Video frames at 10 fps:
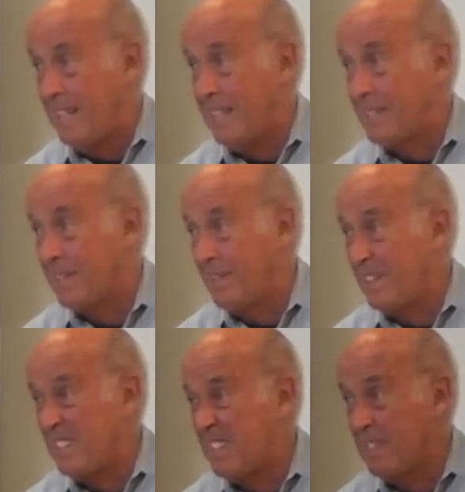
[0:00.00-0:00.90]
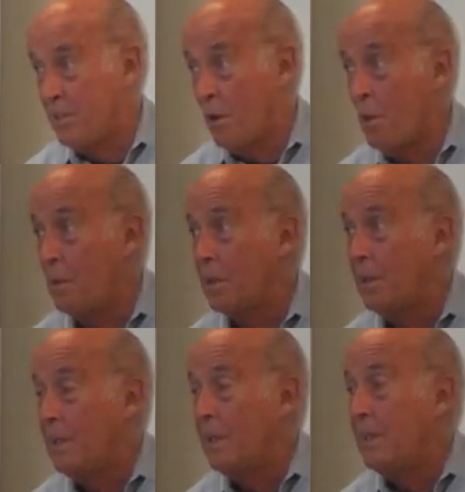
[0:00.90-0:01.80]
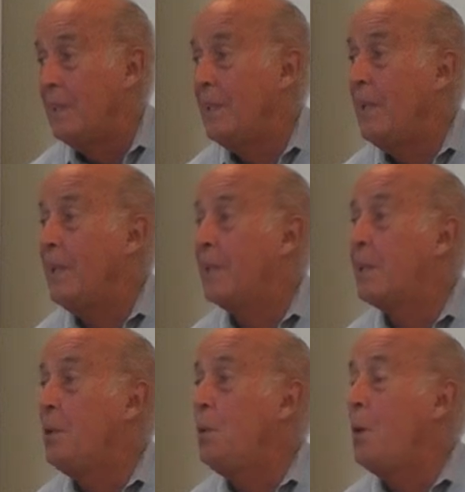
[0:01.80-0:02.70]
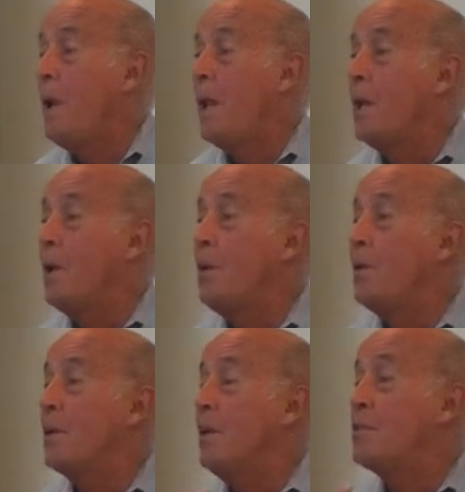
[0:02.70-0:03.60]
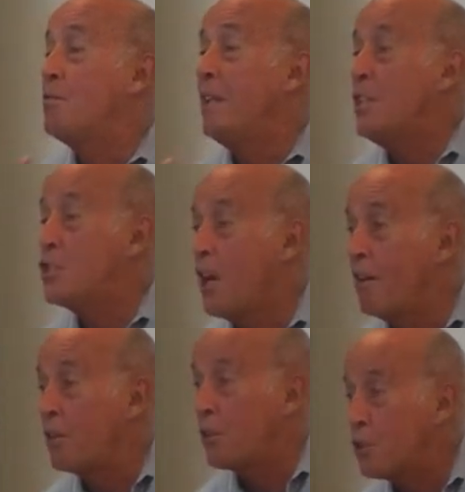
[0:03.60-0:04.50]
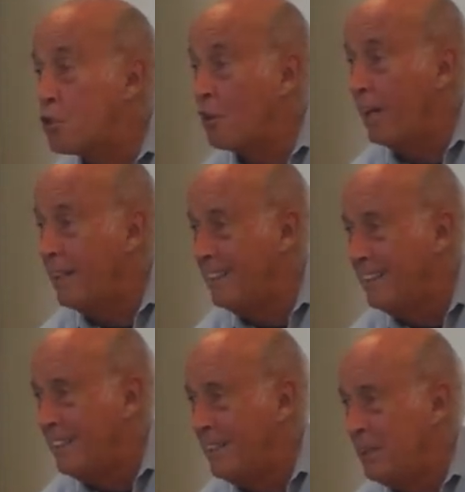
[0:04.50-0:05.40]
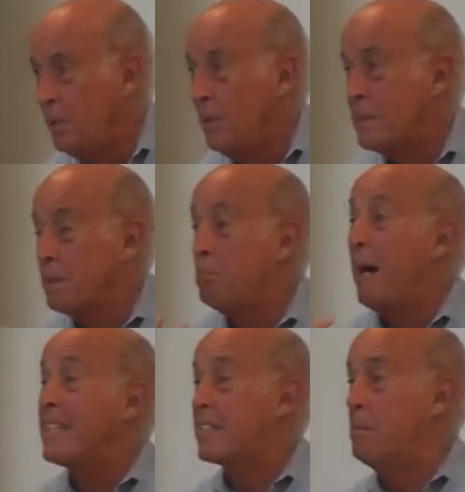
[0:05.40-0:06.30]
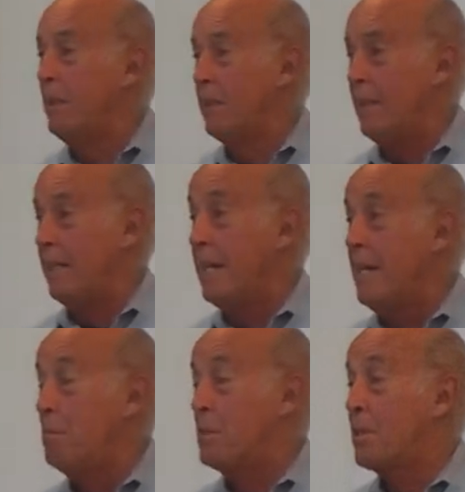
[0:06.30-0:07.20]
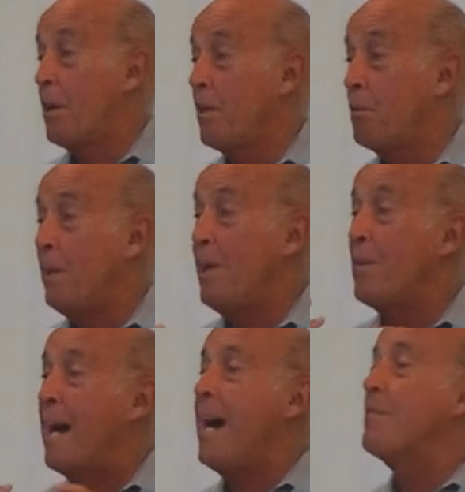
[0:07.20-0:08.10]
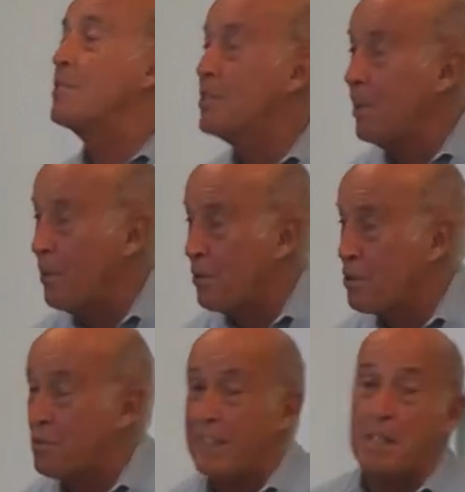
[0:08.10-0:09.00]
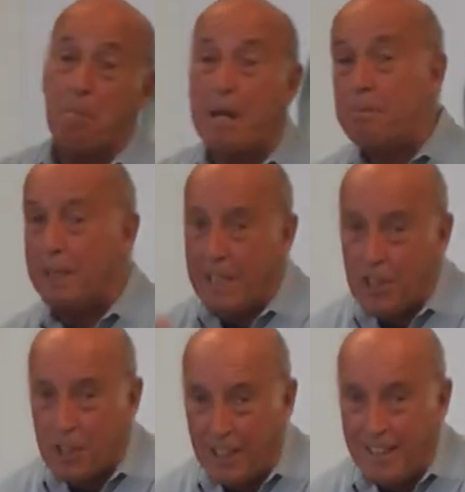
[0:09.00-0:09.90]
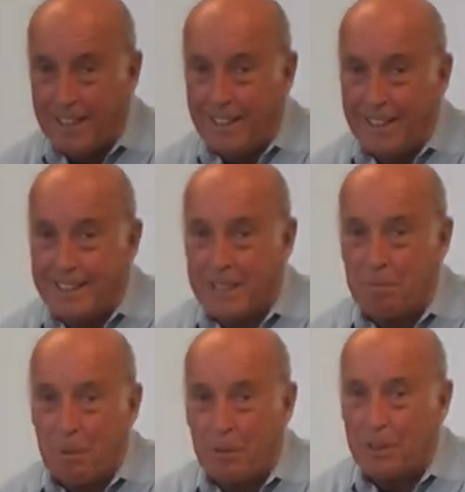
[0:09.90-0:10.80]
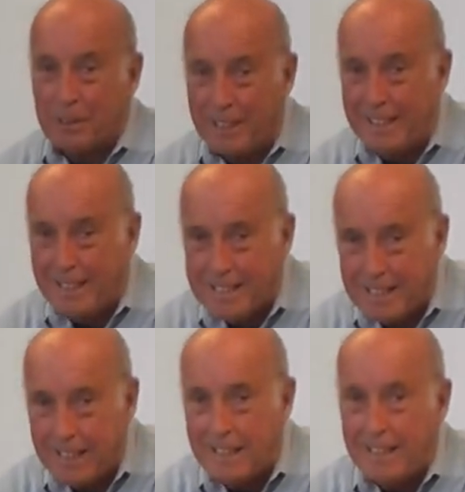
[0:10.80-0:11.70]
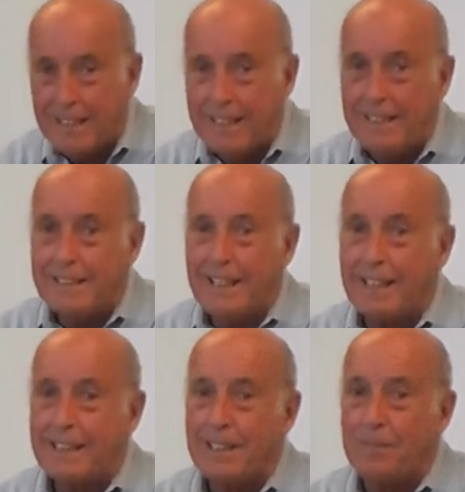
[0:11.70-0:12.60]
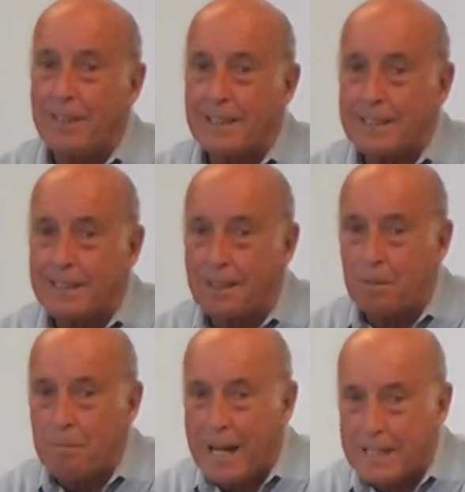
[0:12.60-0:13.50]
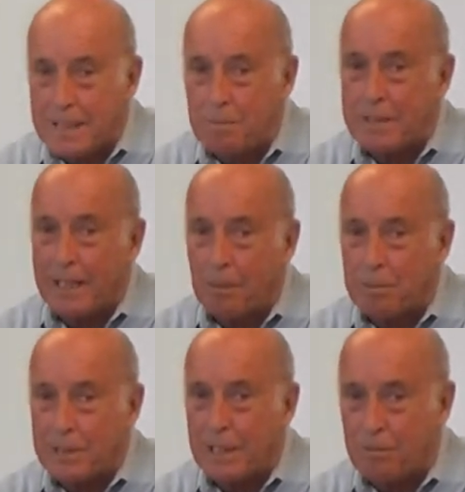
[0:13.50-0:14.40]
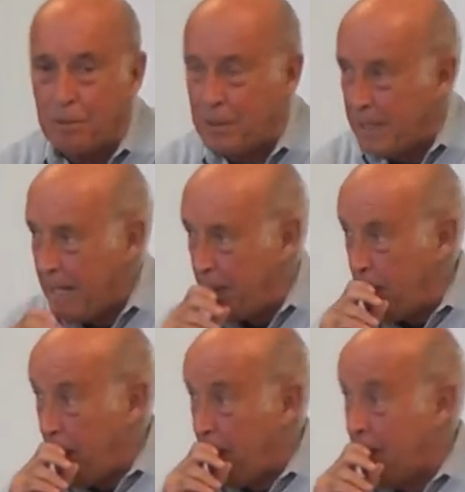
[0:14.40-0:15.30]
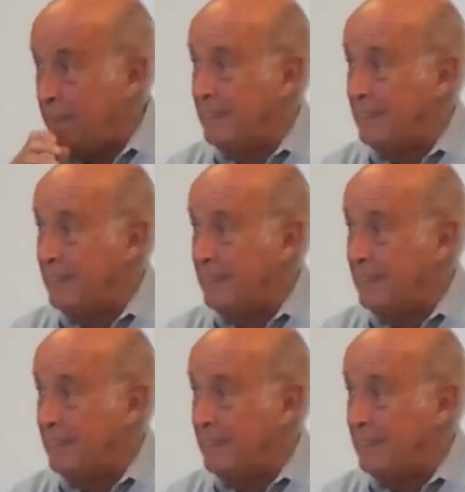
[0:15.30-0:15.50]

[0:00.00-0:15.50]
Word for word: And so there's no two, you, it's really Zarathustra who is the possibility. we don't have a Zarathustra, except maybe Nietzsche, except when we look to Nietzsche, he's not giving us little maxims to help us get through the day.